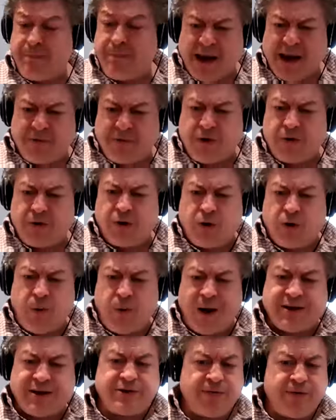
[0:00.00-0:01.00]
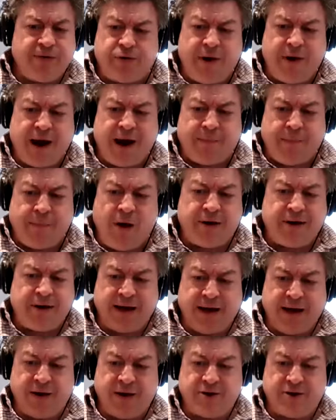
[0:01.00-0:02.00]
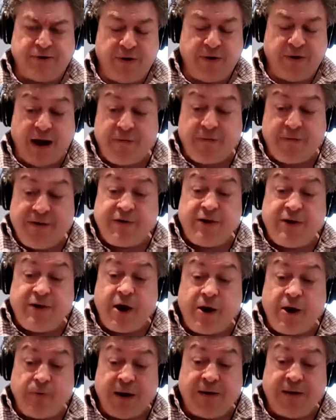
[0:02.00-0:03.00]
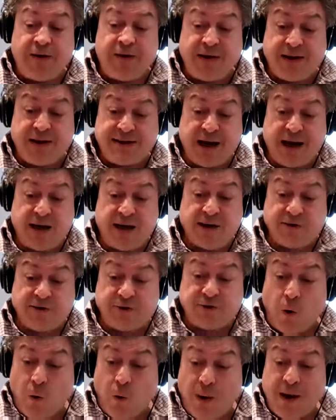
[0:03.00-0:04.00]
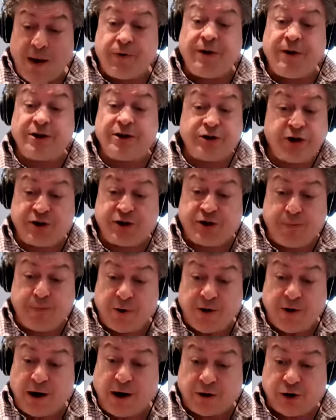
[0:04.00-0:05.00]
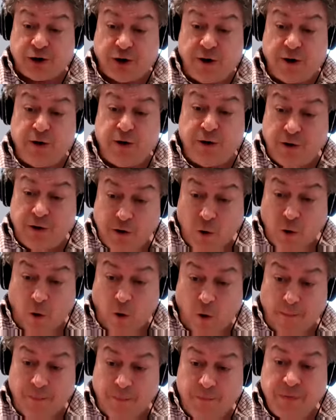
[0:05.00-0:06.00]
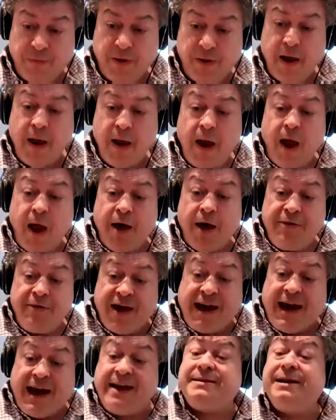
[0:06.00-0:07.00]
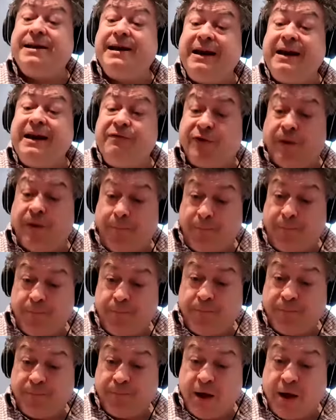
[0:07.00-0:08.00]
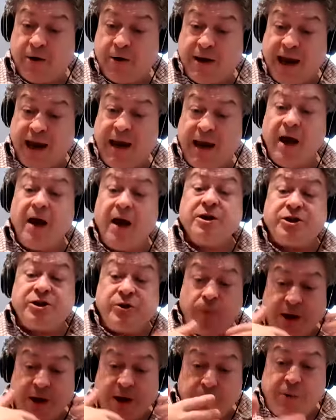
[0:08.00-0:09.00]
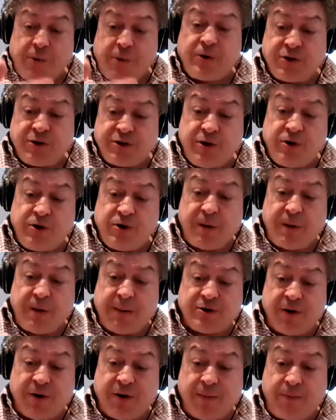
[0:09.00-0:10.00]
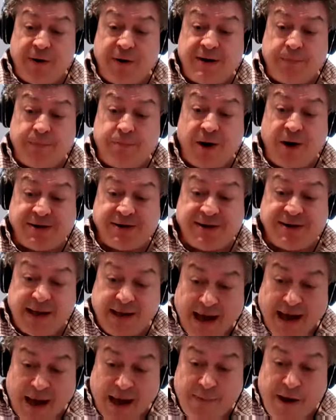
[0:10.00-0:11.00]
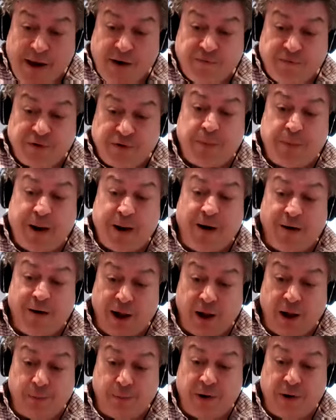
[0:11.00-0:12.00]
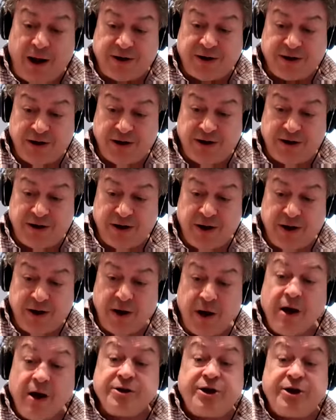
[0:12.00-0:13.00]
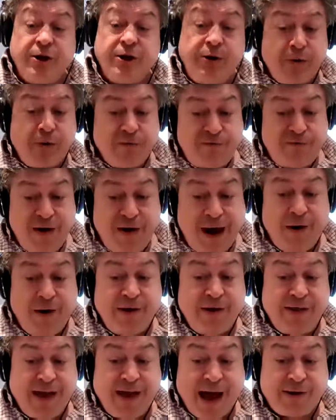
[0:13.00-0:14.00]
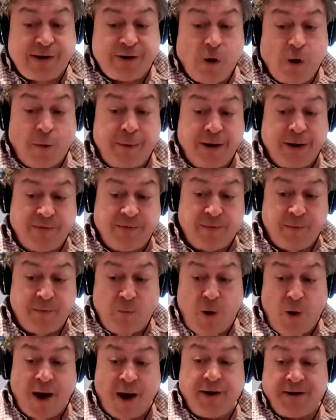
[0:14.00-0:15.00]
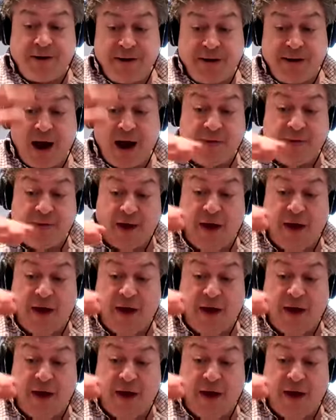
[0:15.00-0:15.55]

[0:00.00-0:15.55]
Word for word: at the request of the direct marketing industry, and I've never known whether this is or whether it's just a production norm, they interleave them. Okay. So when you produce newspapers on a printing press, they came out of two parallel presses so you could vary the ad copy from one to the other.